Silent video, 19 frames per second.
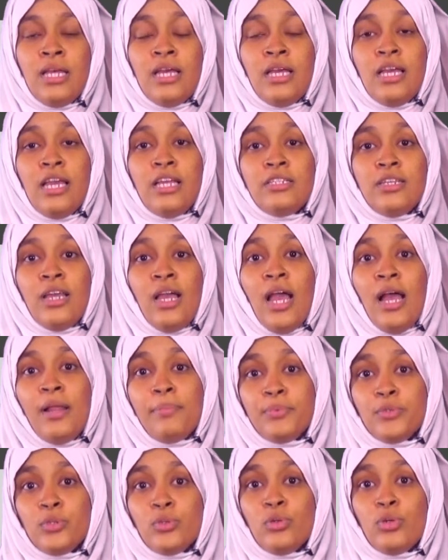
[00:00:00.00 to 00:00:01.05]
It
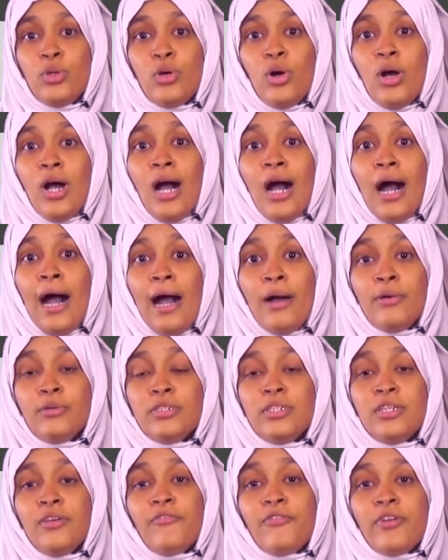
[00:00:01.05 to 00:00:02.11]
helps to know how
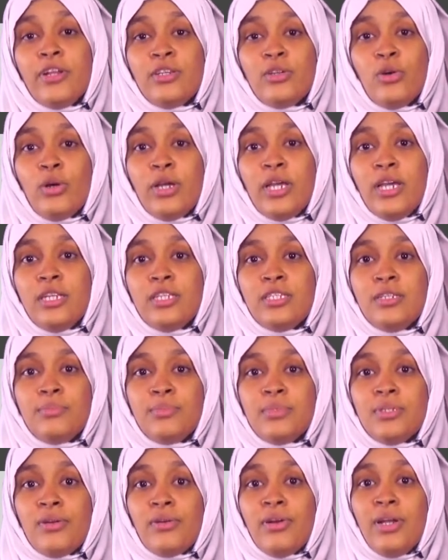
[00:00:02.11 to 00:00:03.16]
different
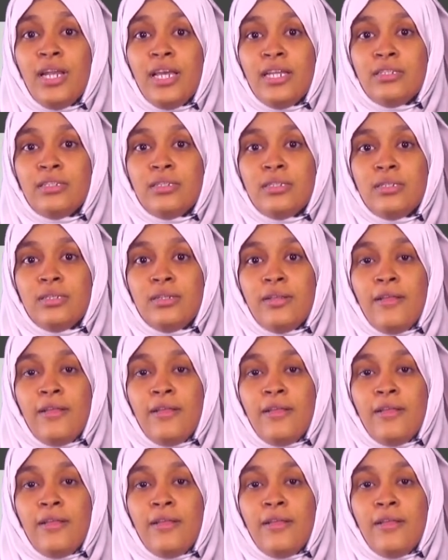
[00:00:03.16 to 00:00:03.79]
organisms relate.